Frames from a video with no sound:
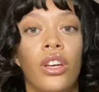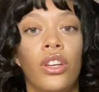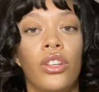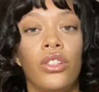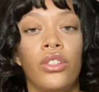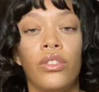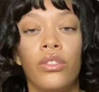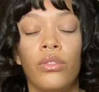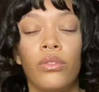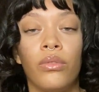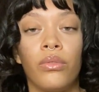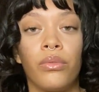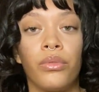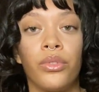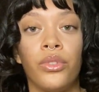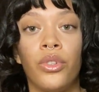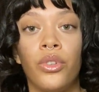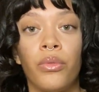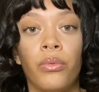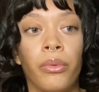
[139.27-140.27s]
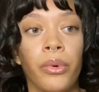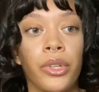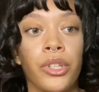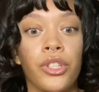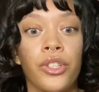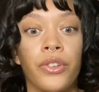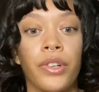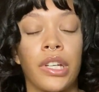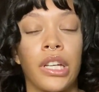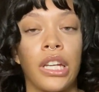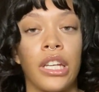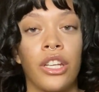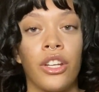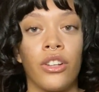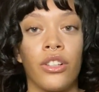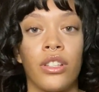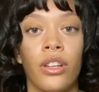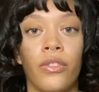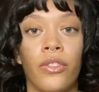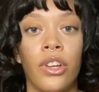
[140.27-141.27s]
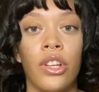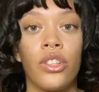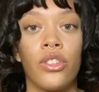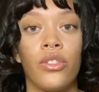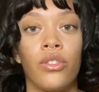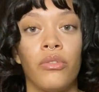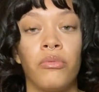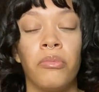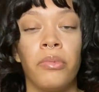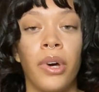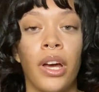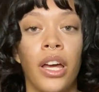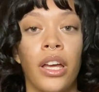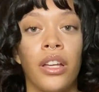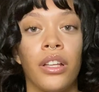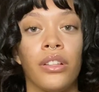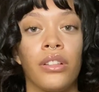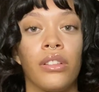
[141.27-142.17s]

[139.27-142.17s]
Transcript: you knew what you're getting yourself into, but